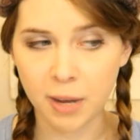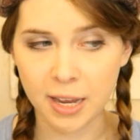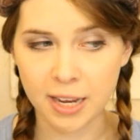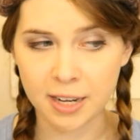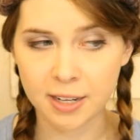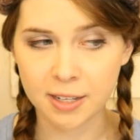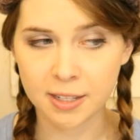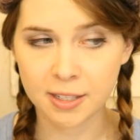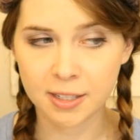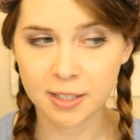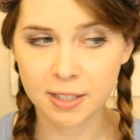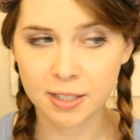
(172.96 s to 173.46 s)

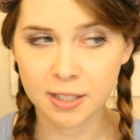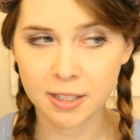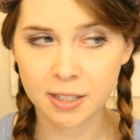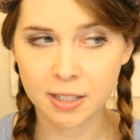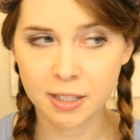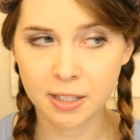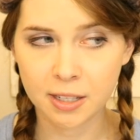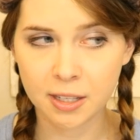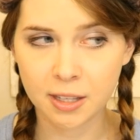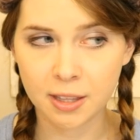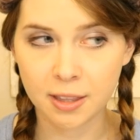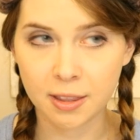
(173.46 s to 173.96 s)
Wait.
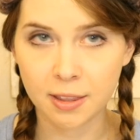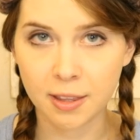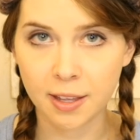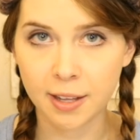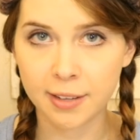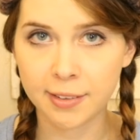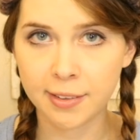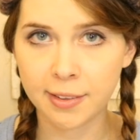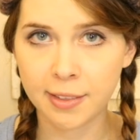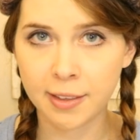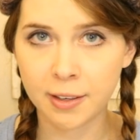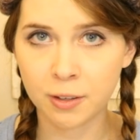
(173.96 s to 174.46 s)

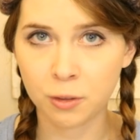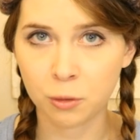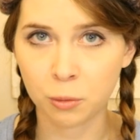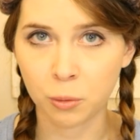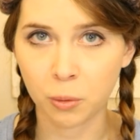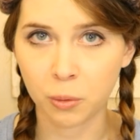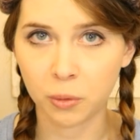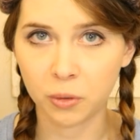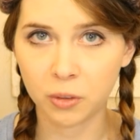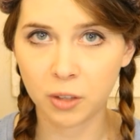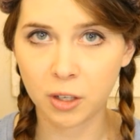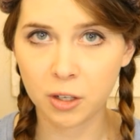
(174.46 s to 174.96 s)
That's a thing
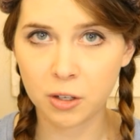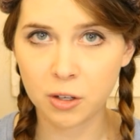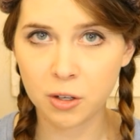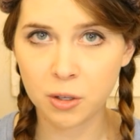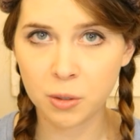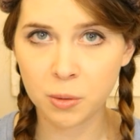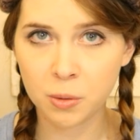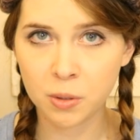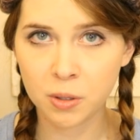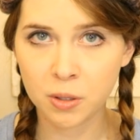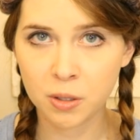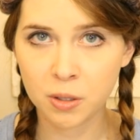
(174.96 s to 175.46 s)
trolls can do?